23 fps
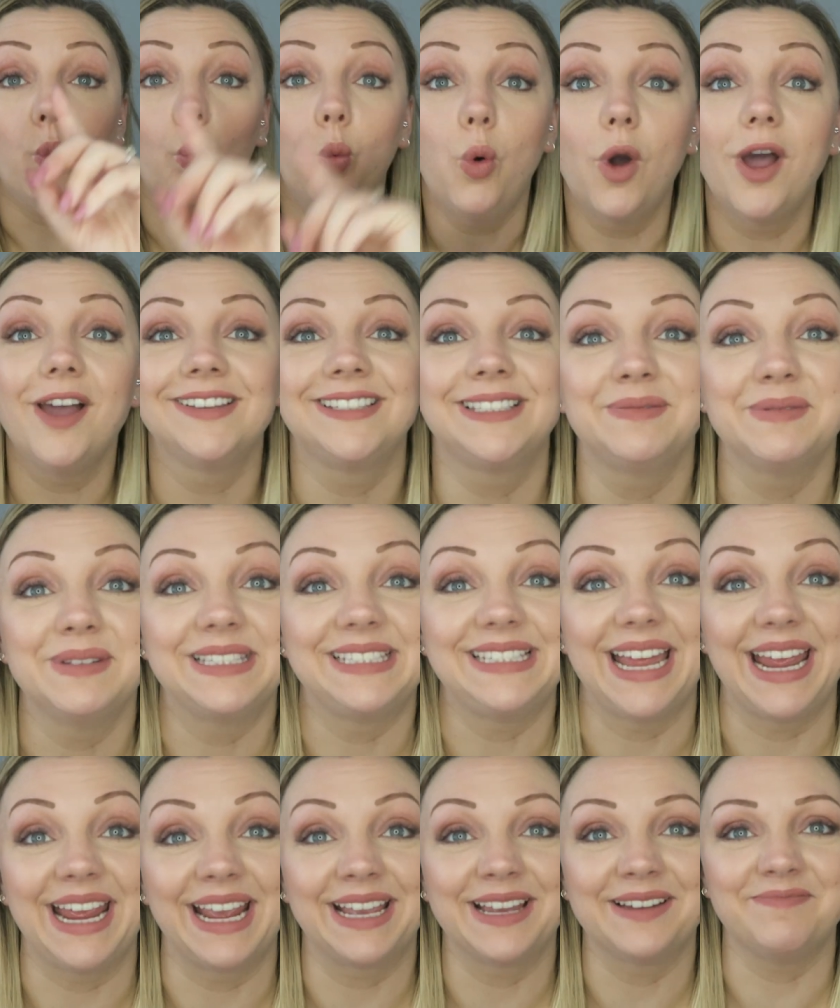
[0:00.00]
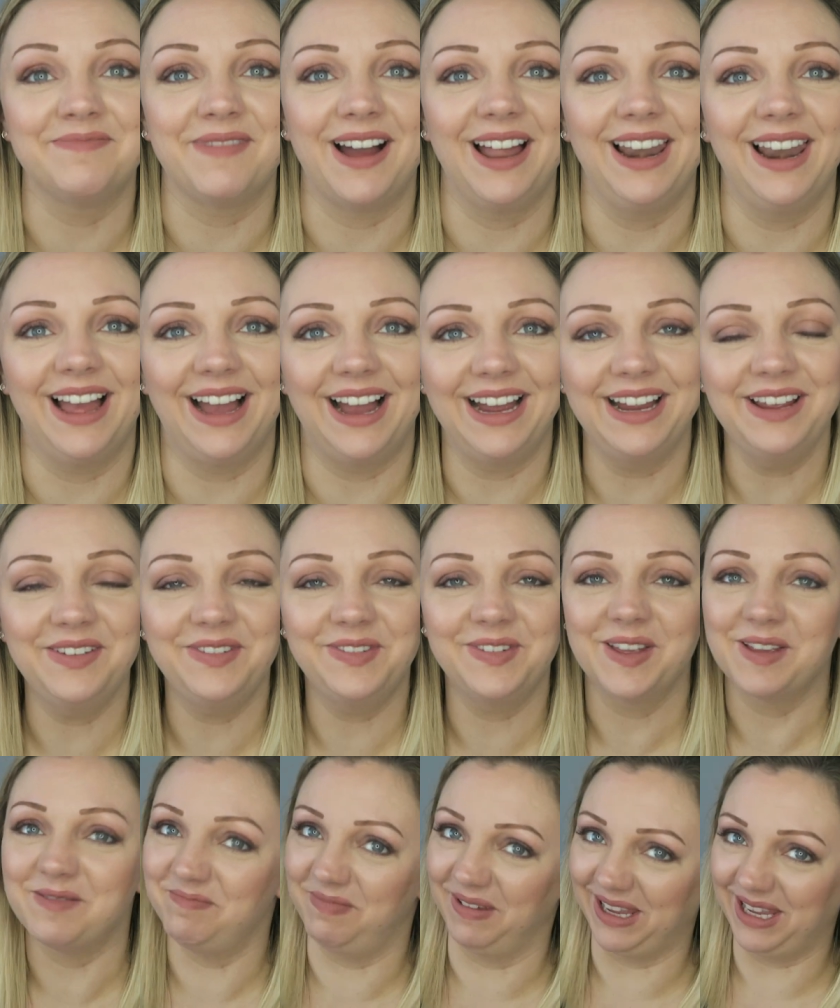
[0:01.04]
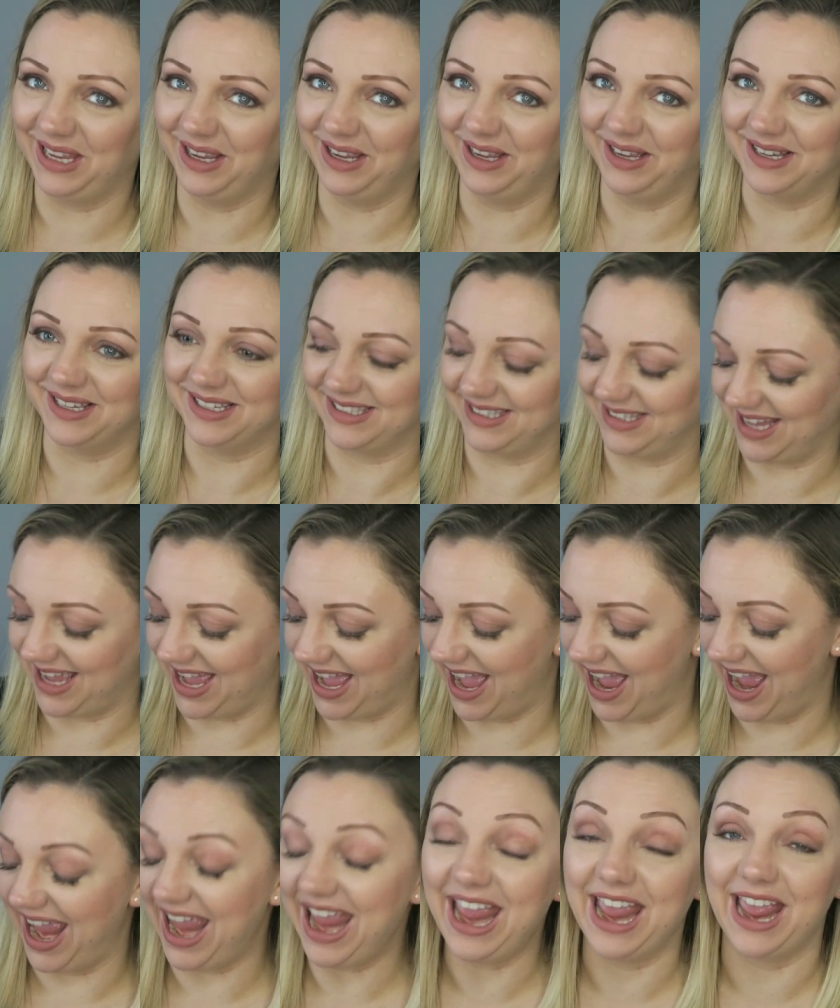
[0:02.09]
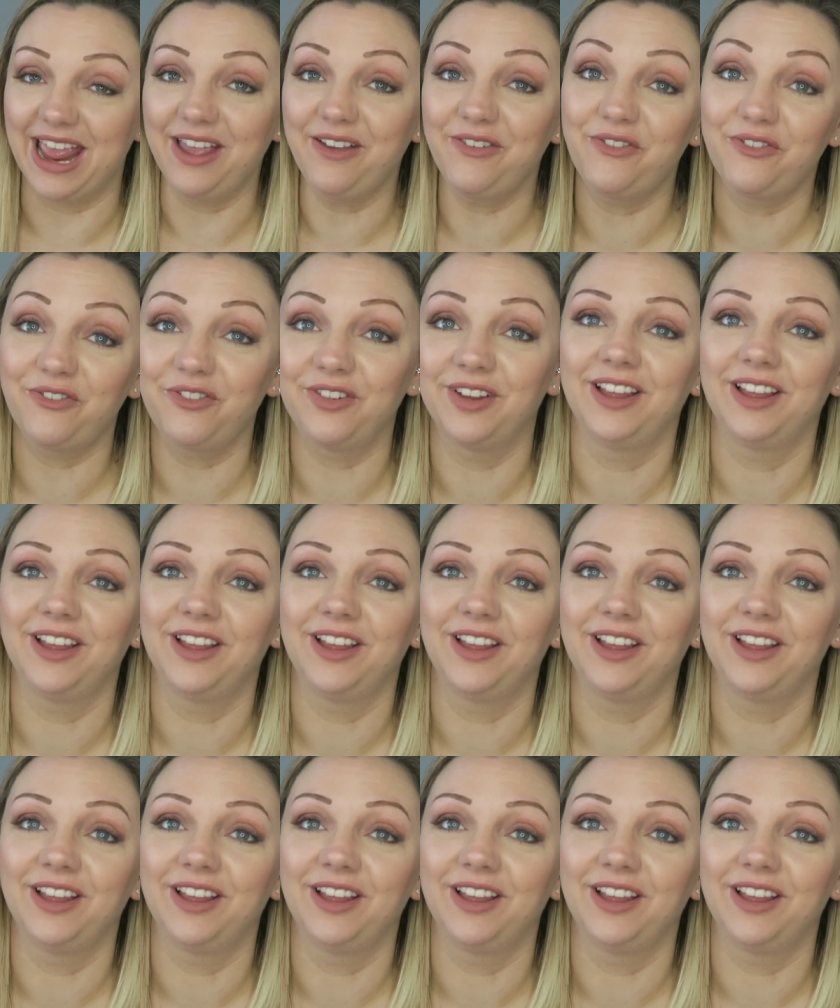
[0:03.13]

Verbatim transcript: Worst mistake of my life because if